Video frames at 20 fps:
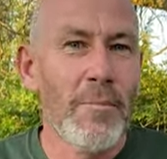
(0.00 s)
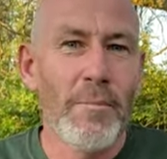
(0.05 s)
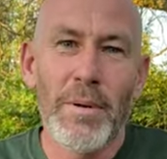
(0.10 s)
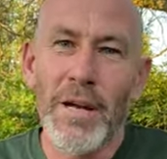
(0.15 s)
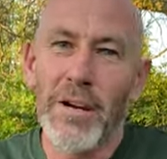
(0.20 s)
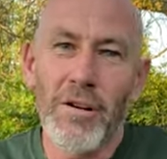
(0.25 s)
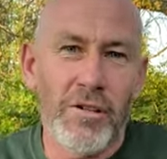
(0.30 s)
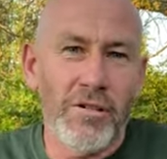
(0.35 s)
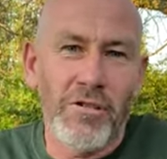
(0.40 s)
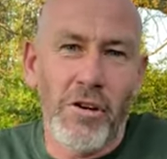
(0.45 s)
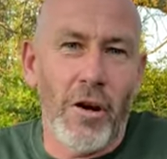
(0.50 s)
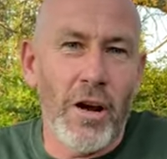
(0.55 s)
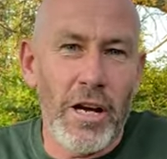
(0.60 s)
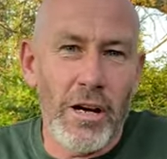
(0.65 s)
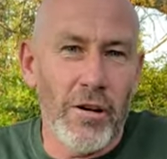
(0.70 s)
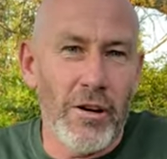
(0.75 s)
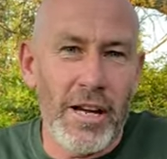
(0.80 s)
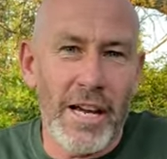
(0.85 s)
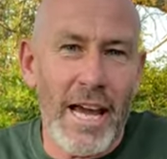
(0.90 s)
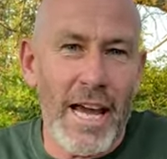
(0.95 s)
Because
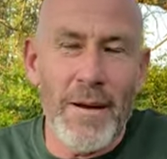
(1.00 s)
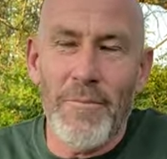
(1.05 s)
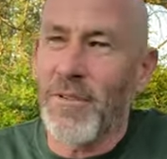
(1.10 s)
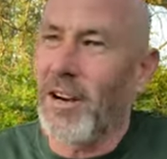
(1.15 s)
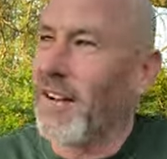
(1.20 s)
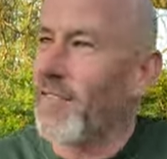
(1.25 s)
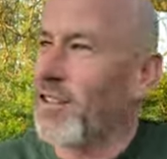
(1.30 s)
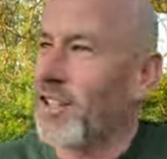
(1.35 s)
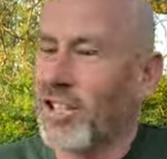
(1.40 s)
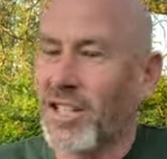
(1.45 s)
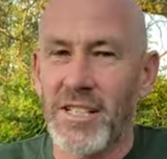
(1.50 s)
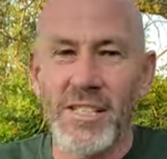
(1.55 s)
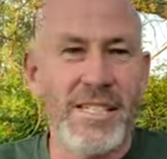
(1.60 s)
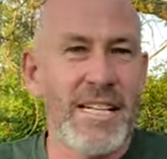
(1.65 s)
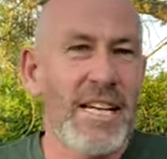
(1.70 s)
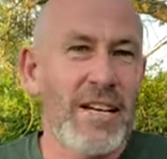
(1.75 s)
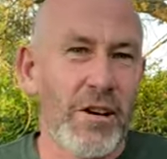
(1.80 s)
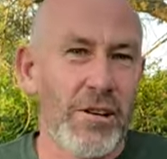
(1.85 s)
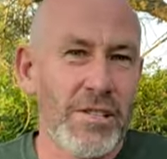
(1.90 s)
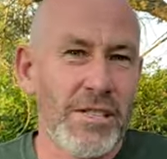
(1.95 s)
going on a game drive and just
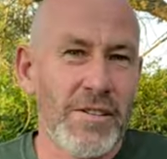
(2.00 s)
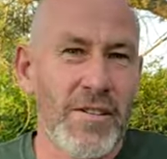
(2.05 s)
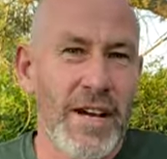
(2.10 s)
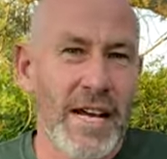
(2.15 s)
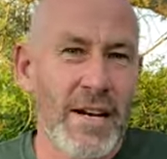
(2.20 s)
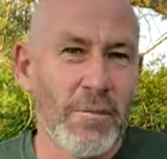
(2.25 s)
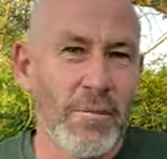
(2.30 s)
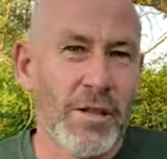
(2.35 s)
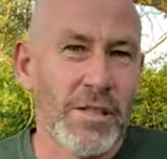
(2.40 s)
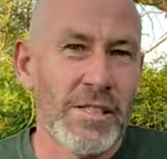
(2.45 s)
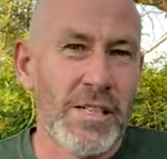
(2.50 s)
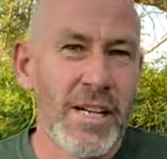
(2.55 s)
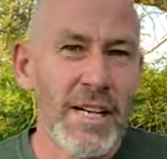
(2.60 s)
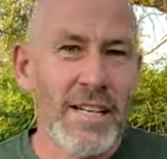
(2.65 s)
seeing lots of animals